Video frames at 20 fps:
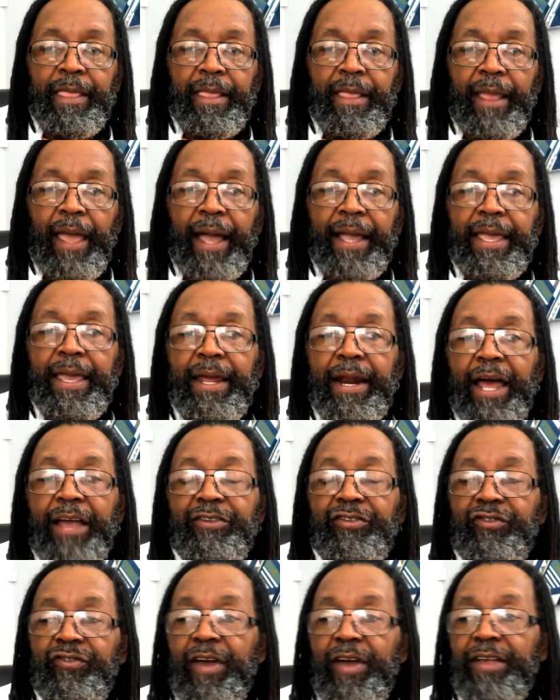I cannot
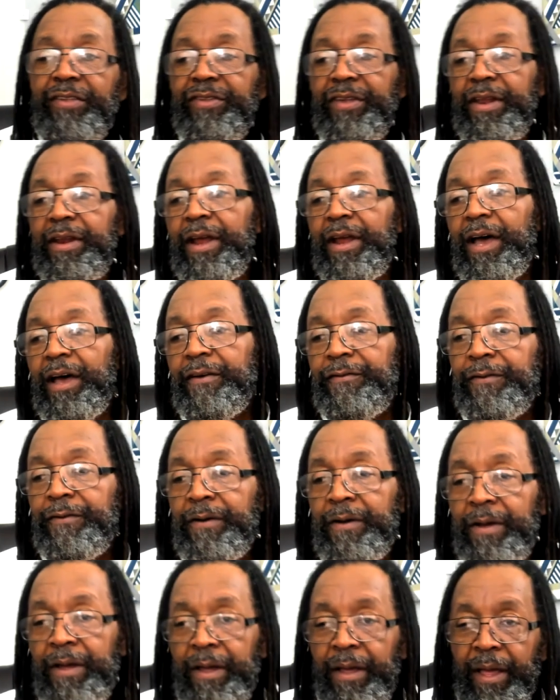stress enough
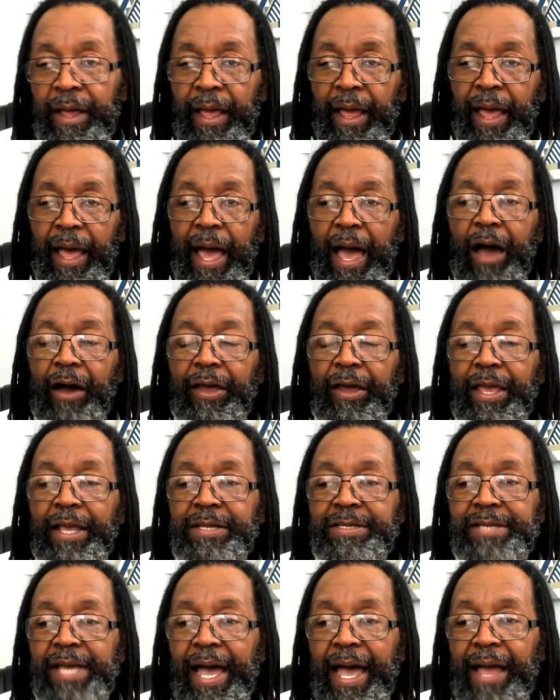how
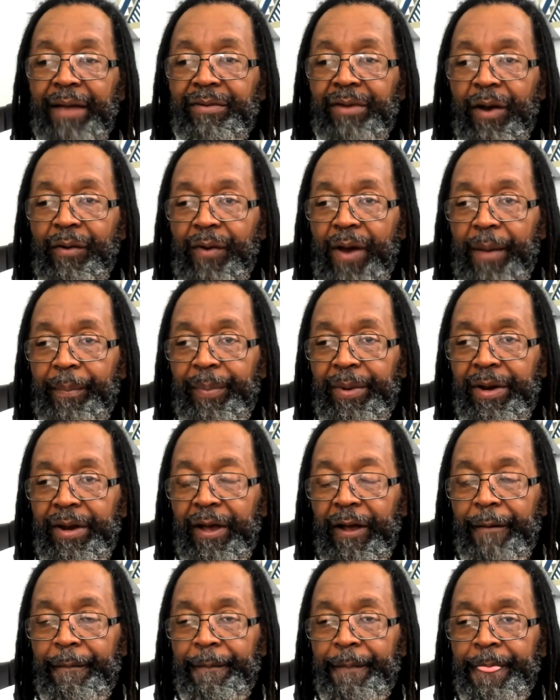end times are ramping up.